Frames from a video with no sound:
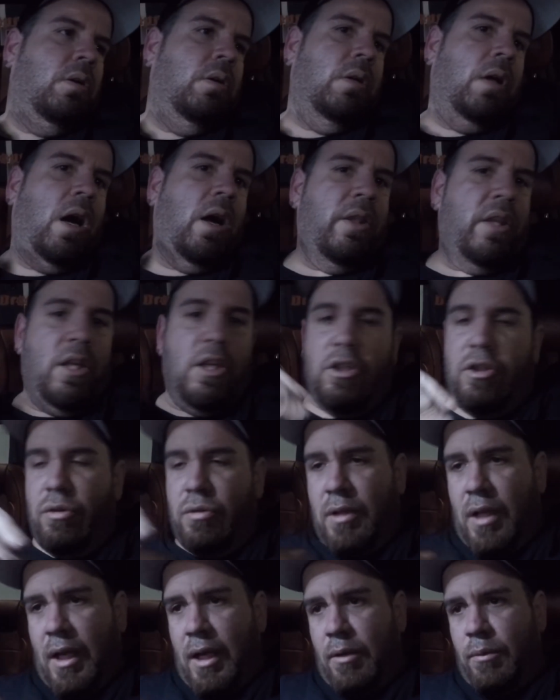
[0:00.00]
all the
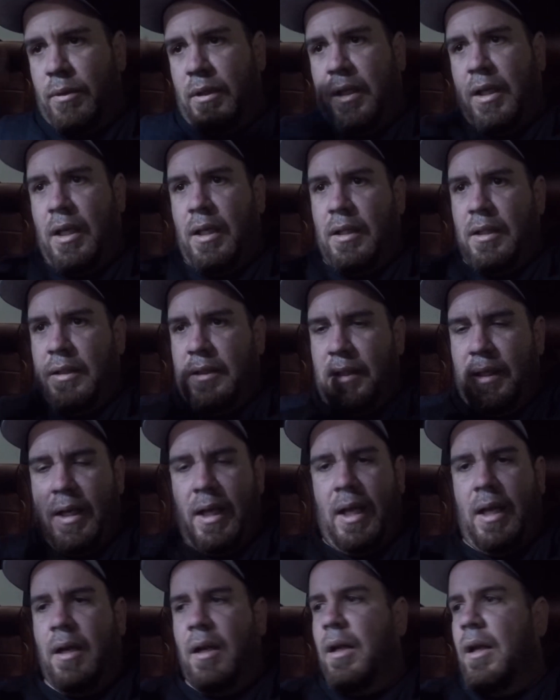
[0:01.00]
issues I had with the kit, this and
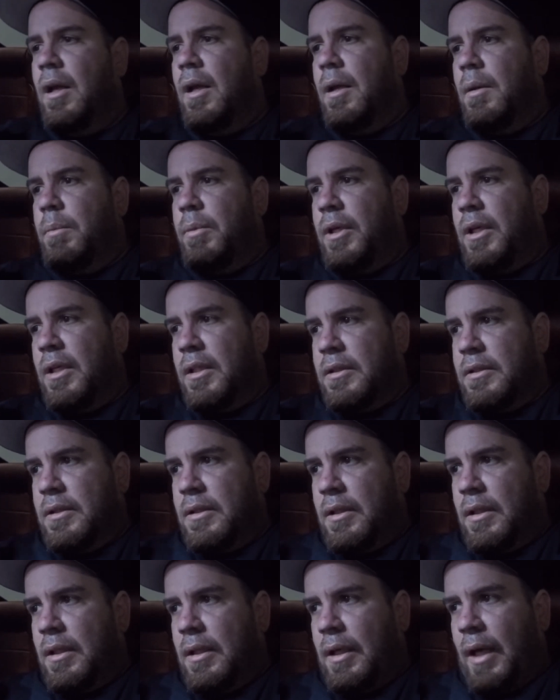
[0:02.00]
that,
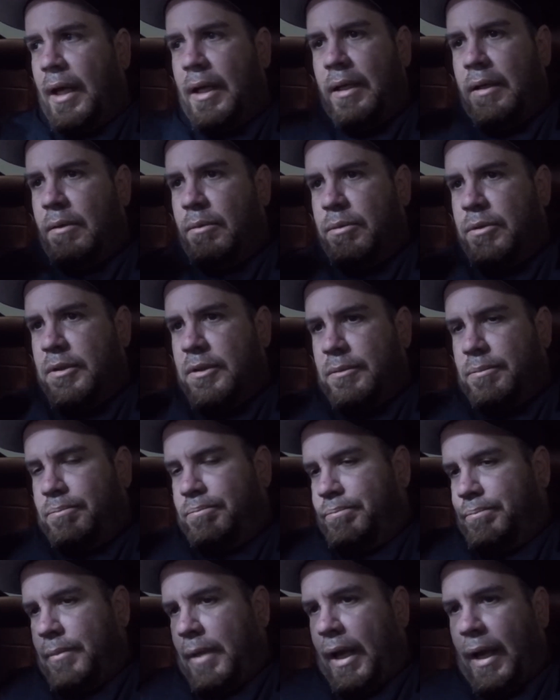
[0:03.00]
because I
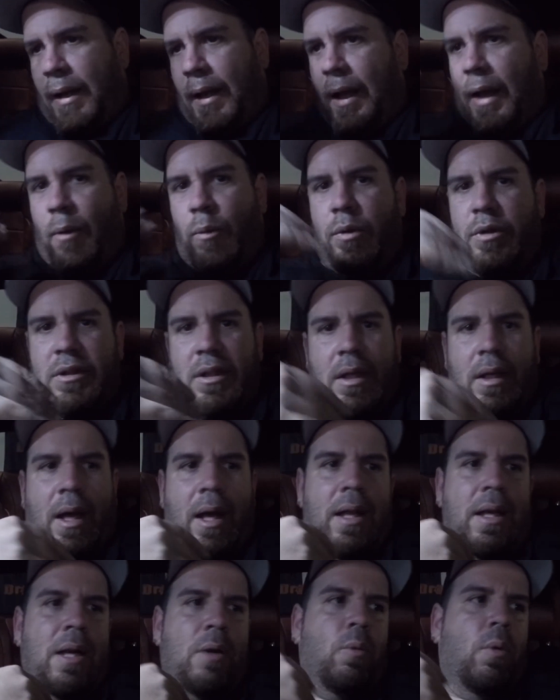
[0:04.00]

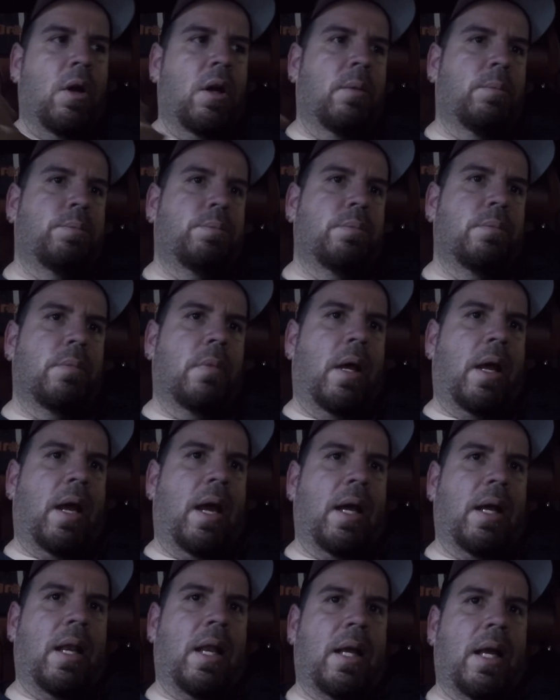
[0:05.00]
didn't want to
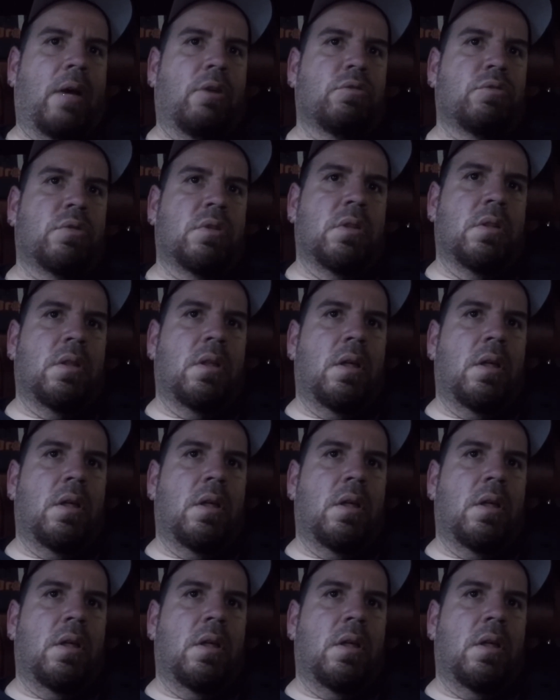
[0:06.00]
act like I was,